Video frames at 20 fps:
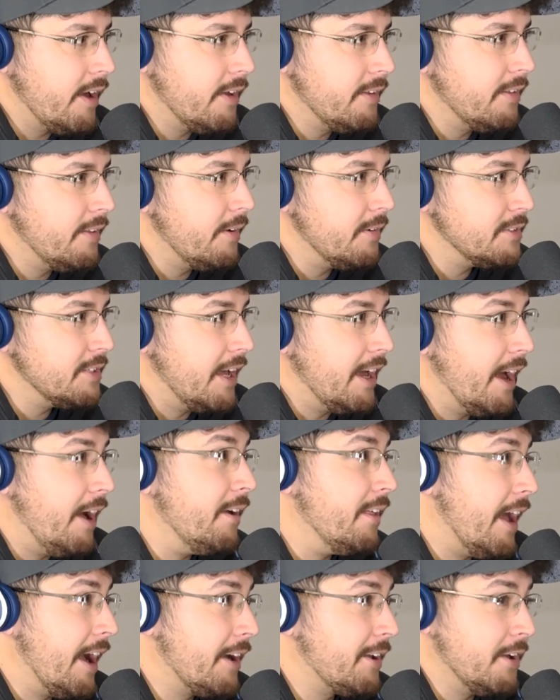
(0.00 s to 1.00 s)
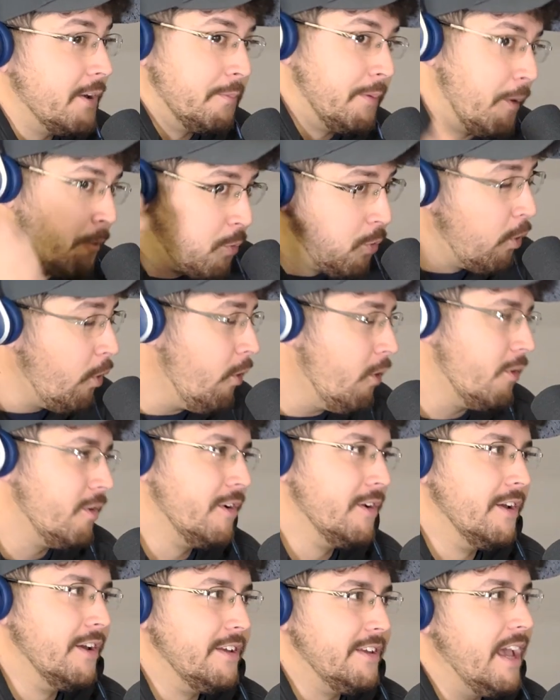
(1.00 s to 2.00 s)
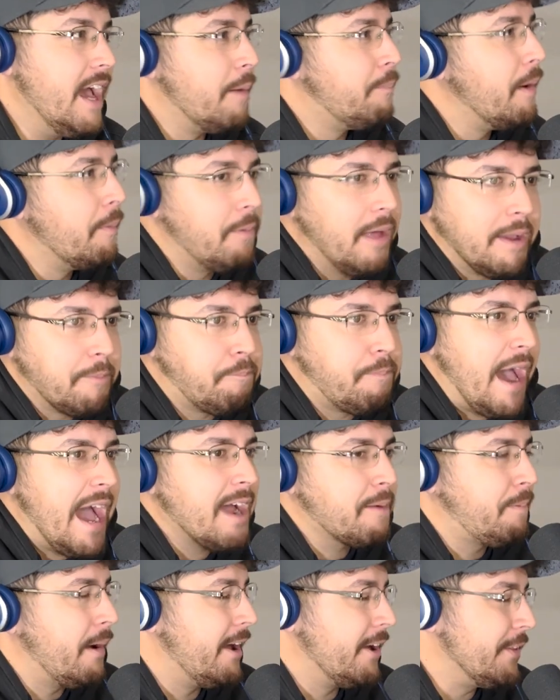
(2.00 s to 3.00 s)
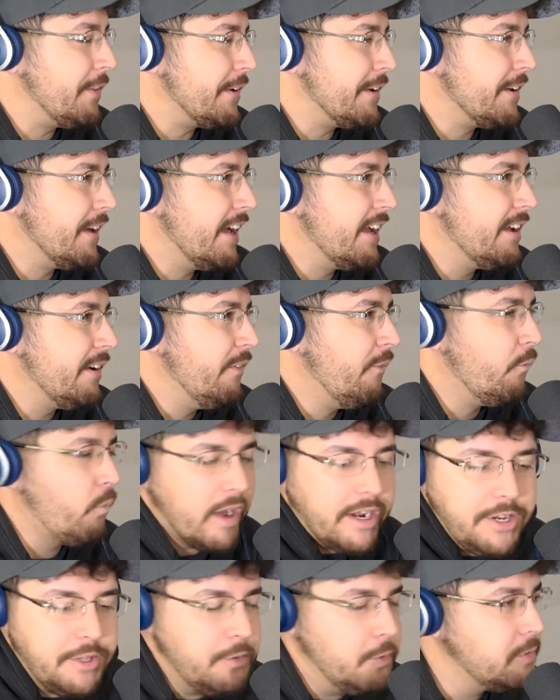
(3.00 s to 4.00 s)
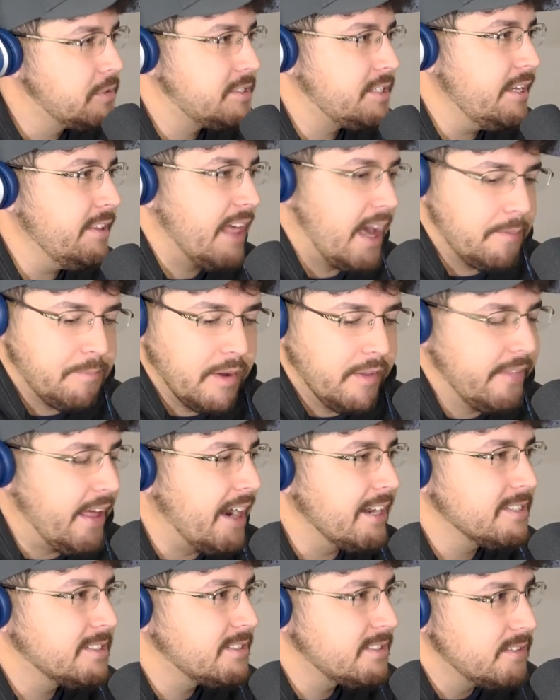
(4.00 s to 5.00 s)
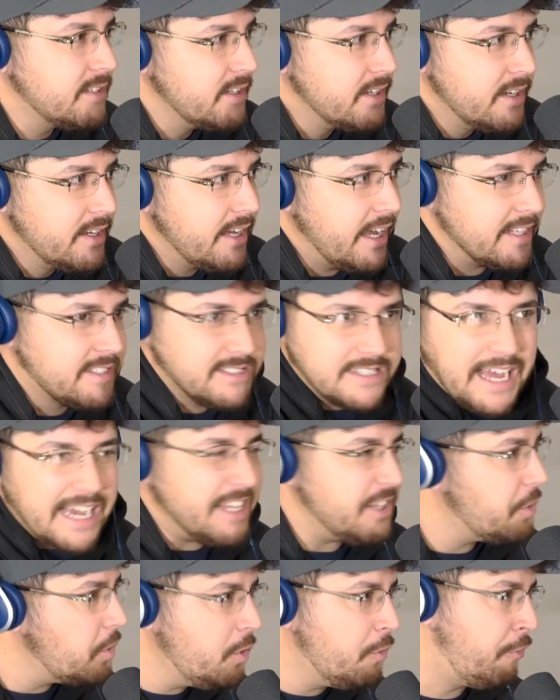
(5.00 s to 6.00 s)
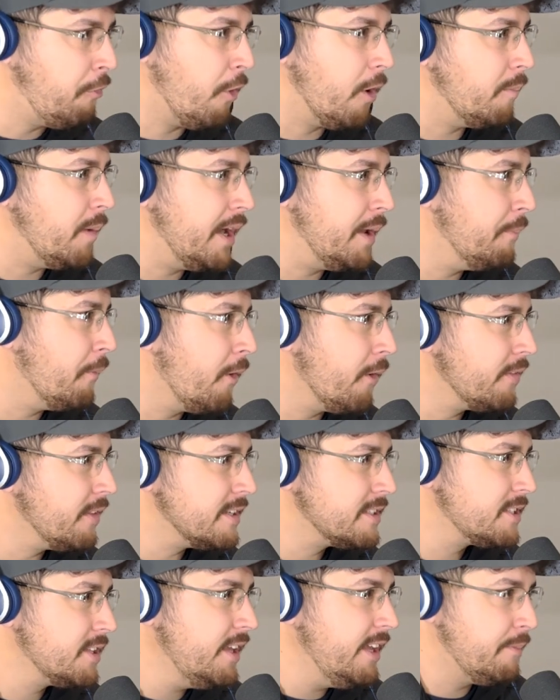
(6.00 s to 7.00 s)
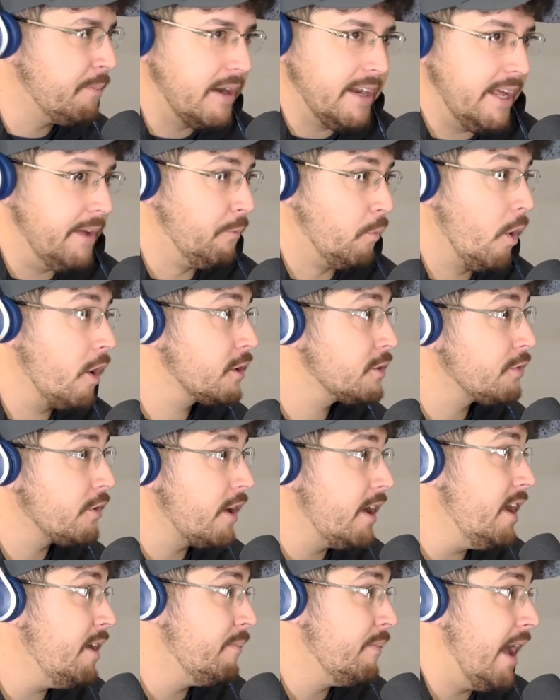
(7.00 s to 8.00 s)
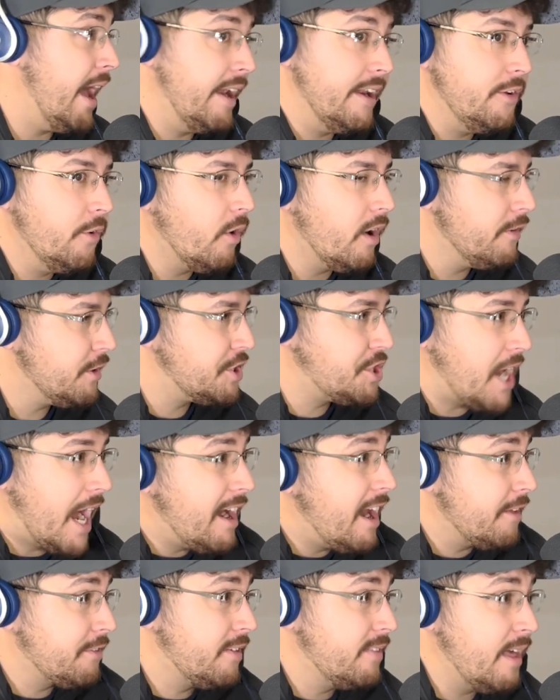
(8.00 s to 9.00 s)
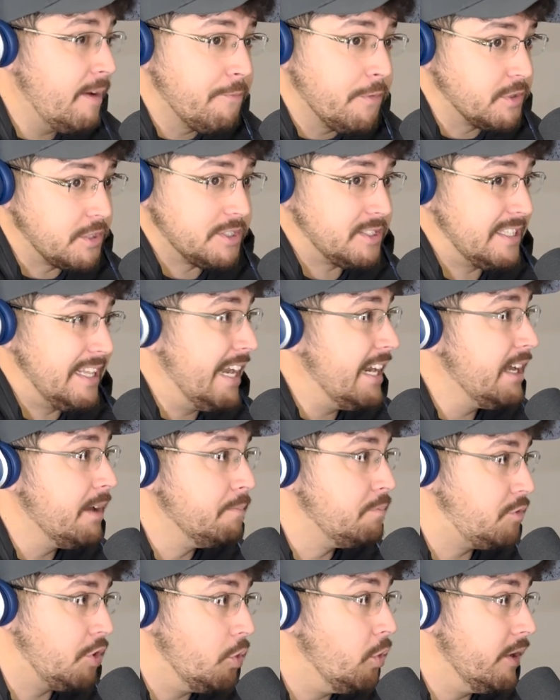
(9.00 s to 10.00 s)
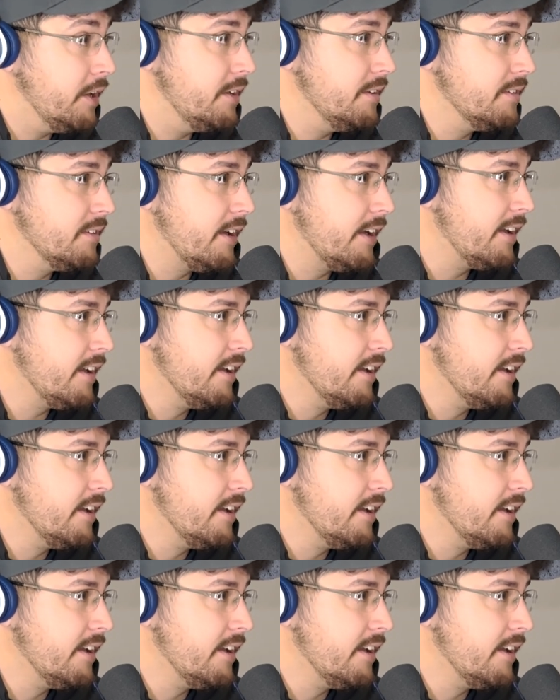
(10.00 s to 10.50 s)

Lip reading: that could have been. Whew. Yeah, but like backpedaling. Like, when do you see that, bro? It's not uniform anymore in this league, but it works for him. And you know what? Shout out to them for just letting him do it. Like,